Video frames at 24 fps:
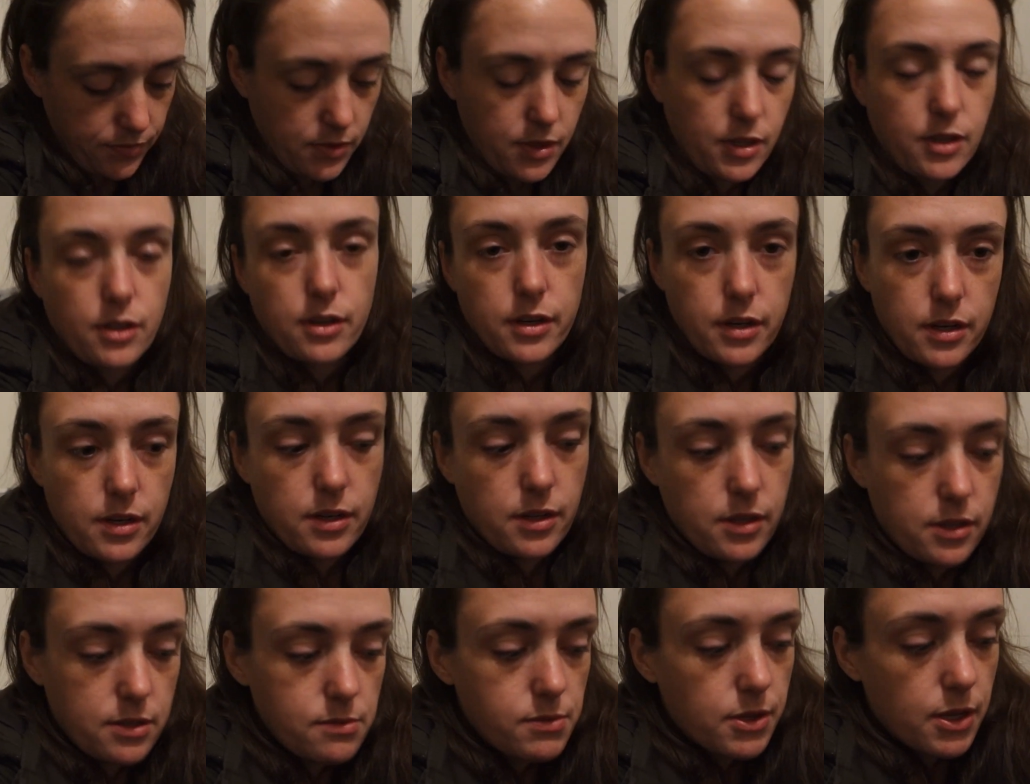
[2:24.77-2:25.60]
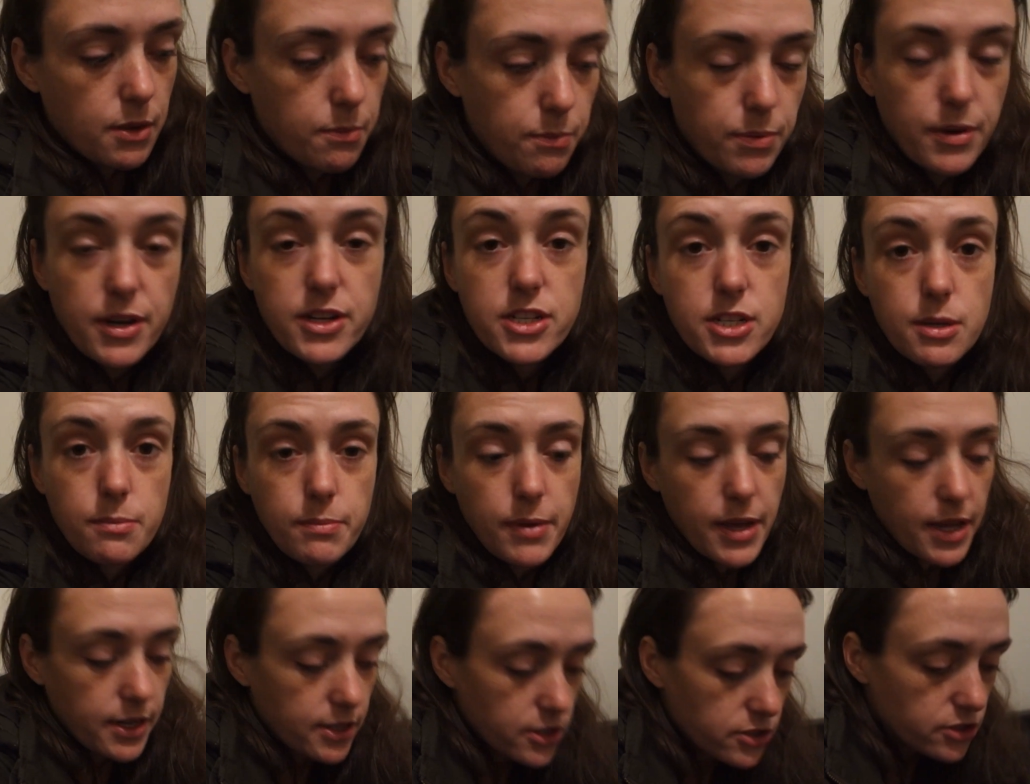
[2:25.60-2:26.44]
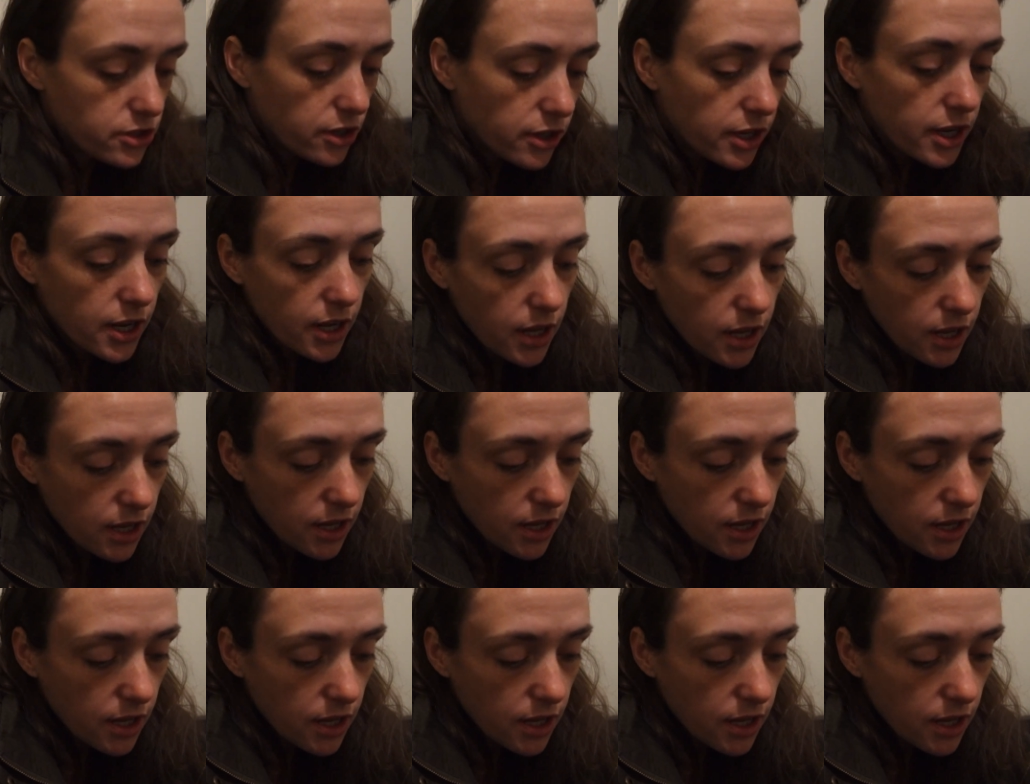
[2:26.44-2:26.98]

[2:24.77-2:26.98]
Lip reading: Got a compression bandage on it.